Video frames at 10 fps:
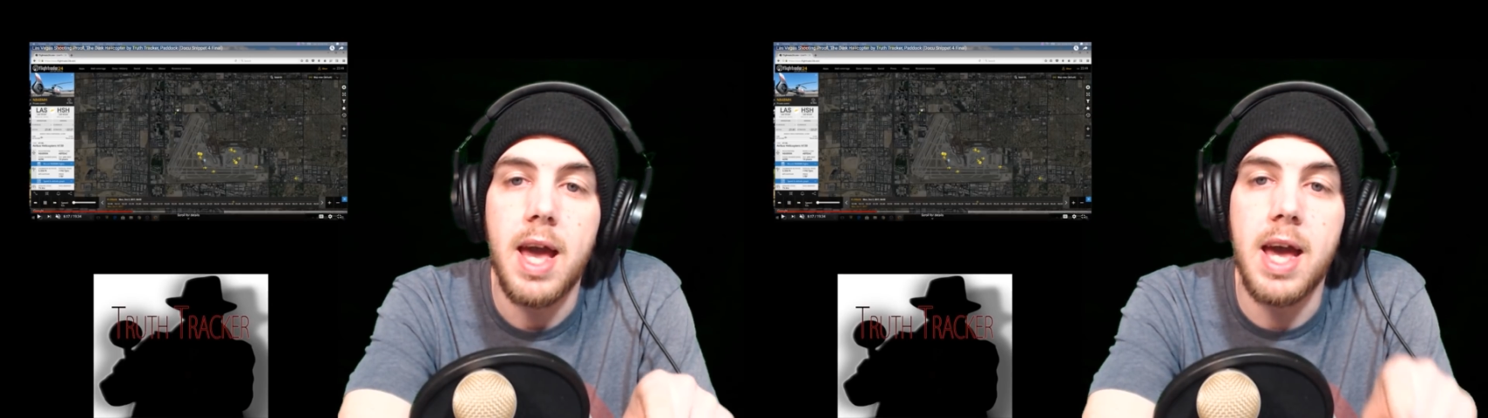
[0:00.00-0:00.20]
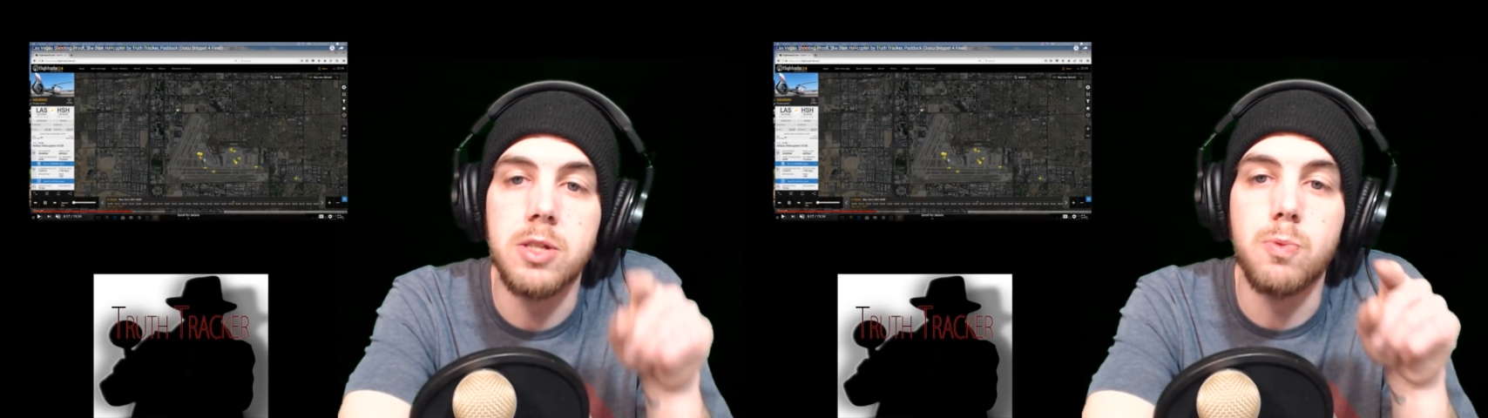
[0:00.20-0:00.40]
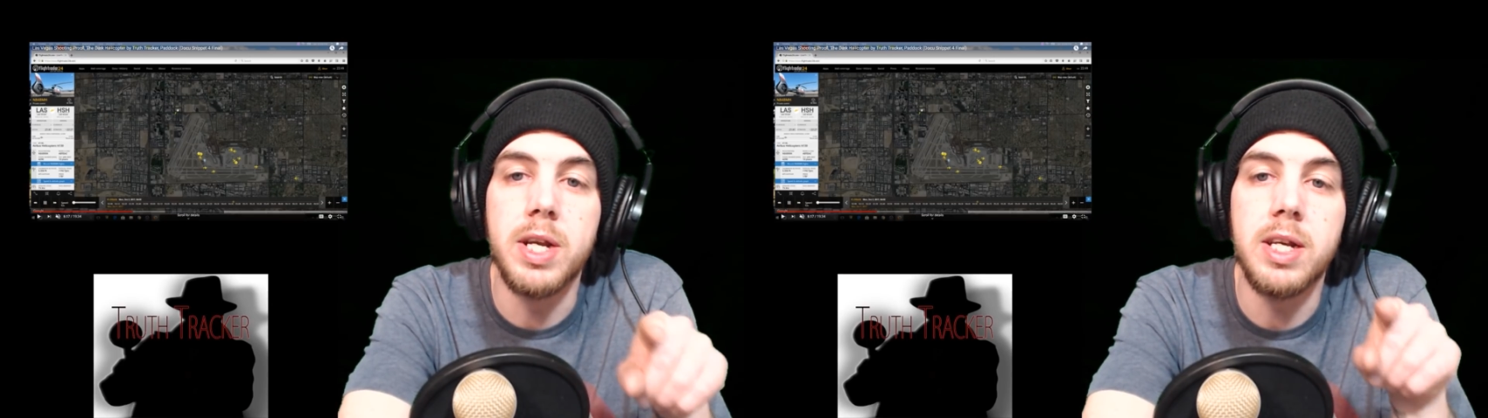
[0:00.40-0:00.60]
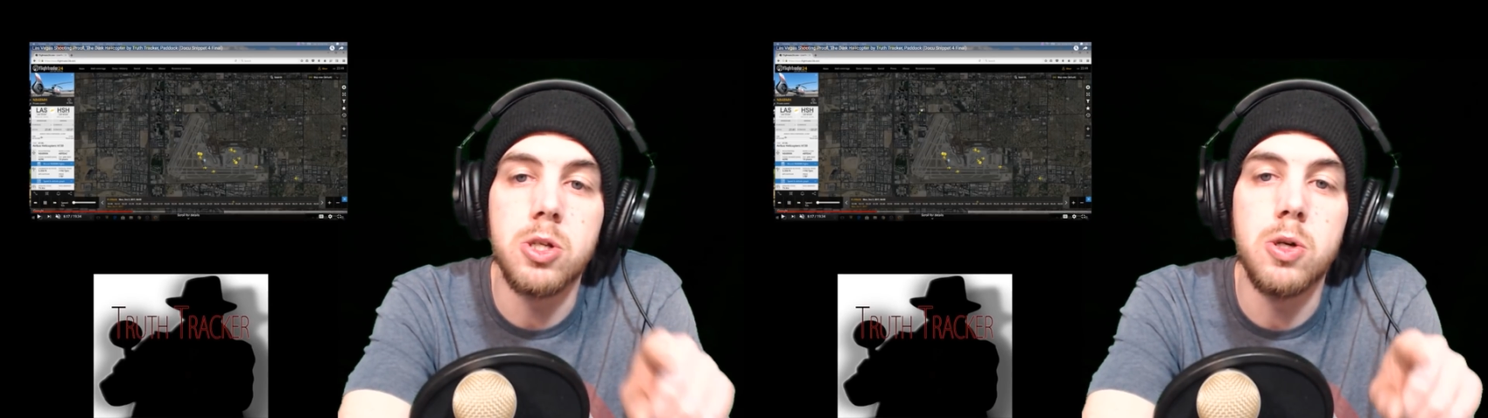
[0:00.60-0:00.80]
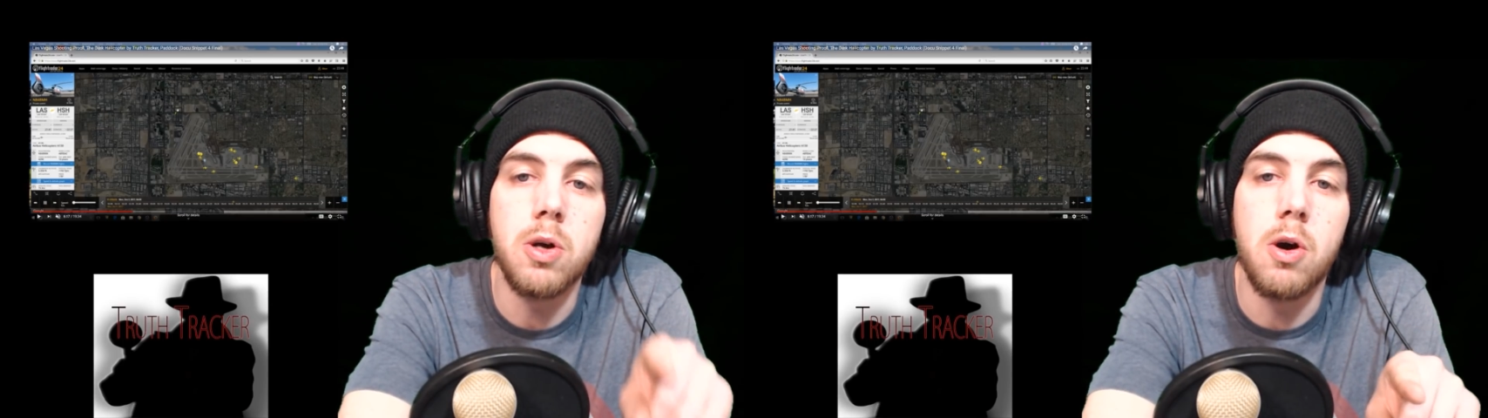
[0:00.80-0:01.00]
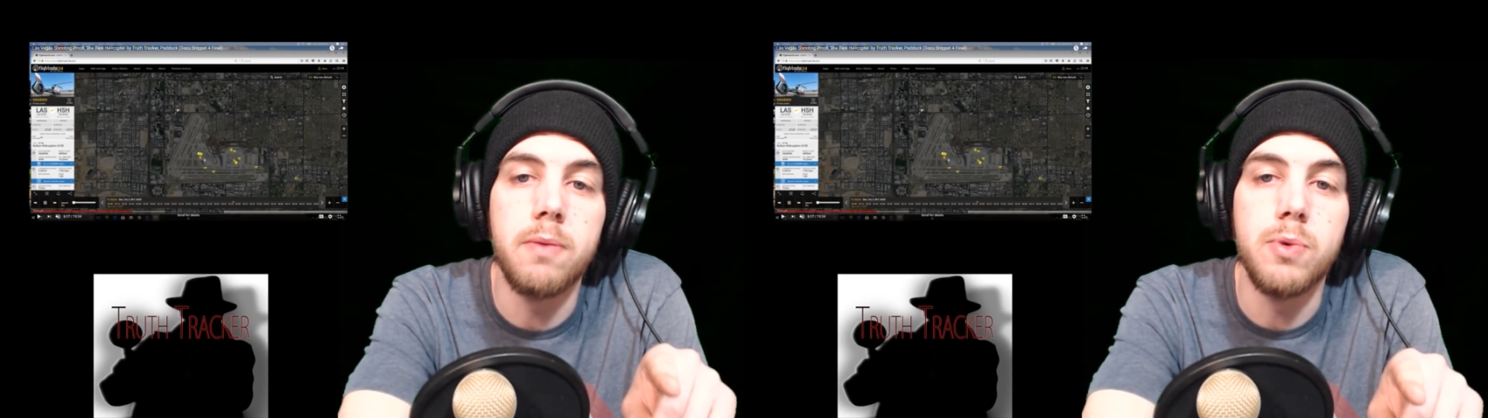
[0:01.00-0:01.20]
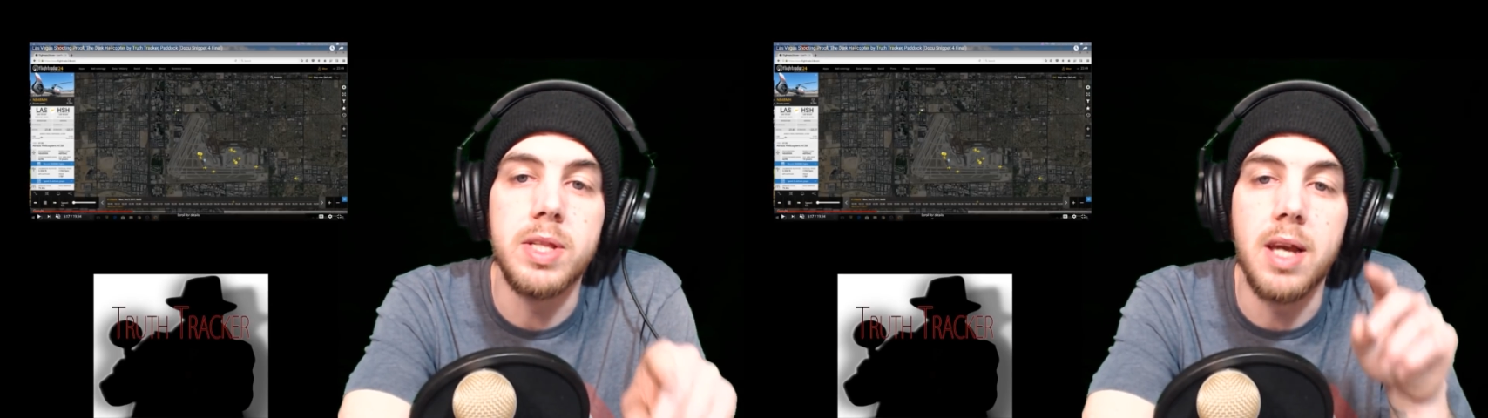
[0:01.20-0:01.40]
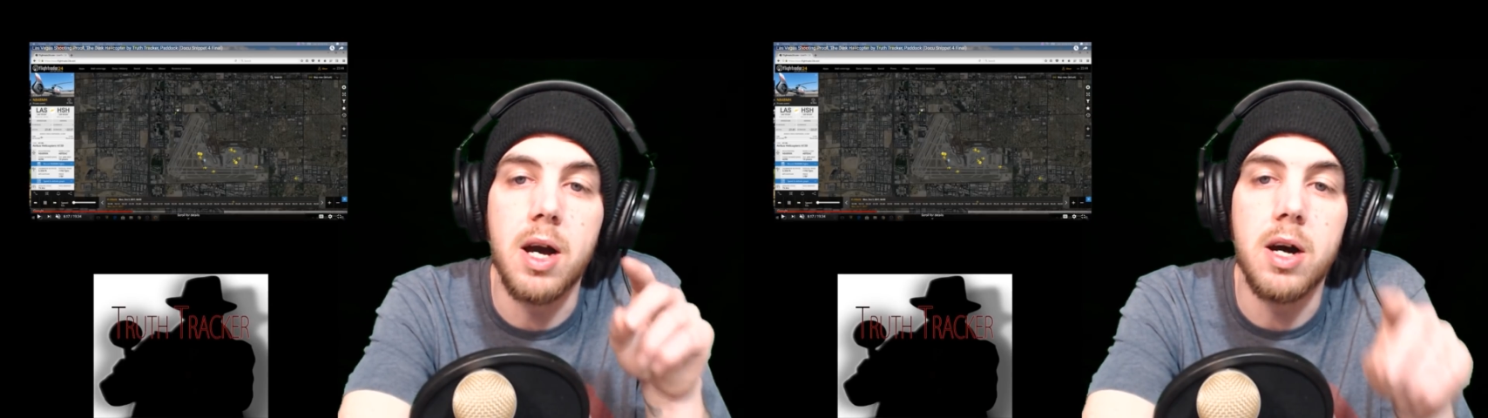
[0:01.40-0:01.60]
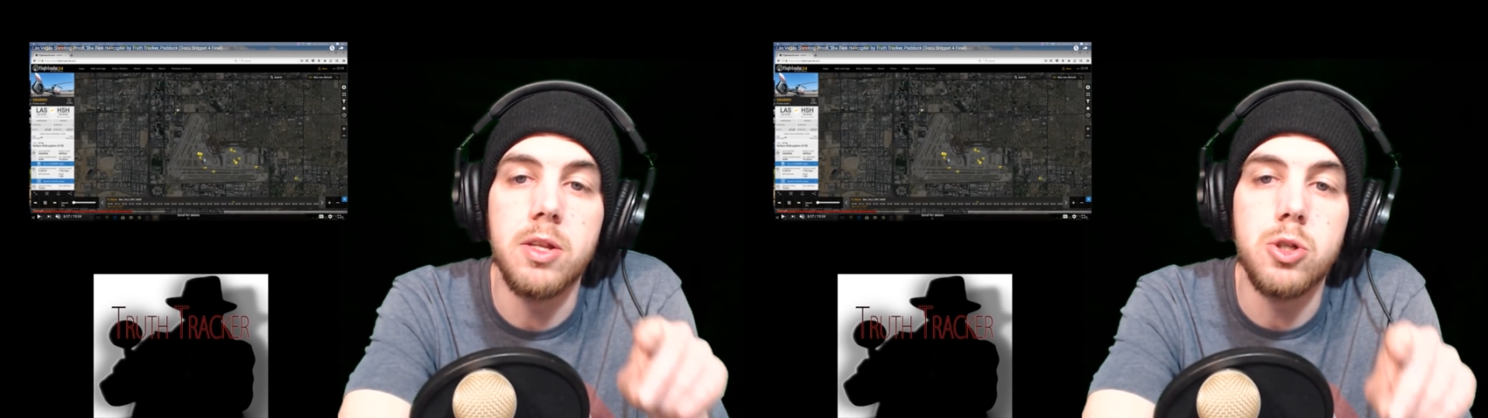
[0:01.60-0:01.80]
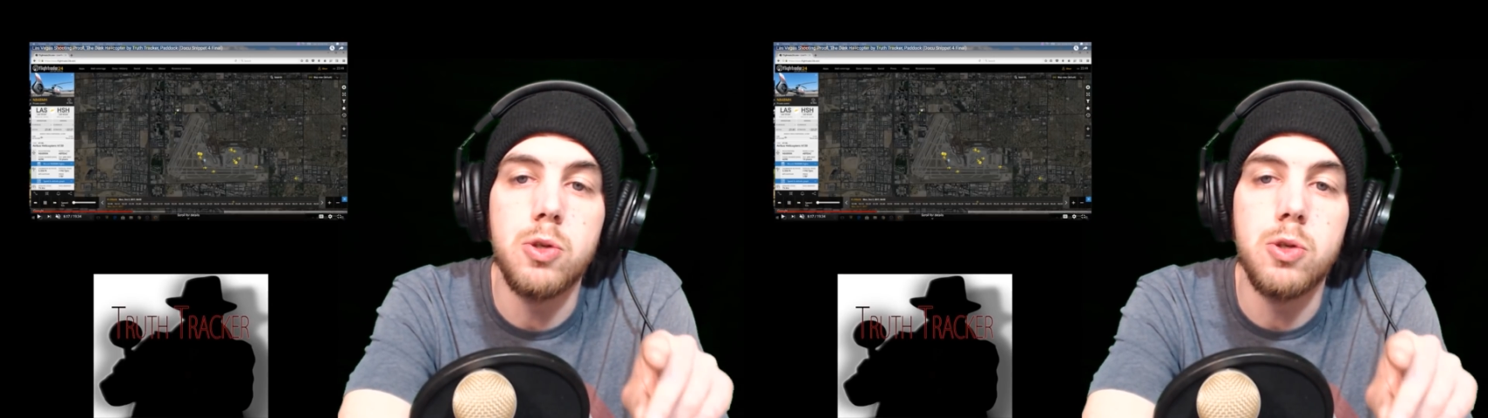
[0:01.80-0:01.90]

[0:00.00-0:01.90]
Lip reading: as when it took off with the other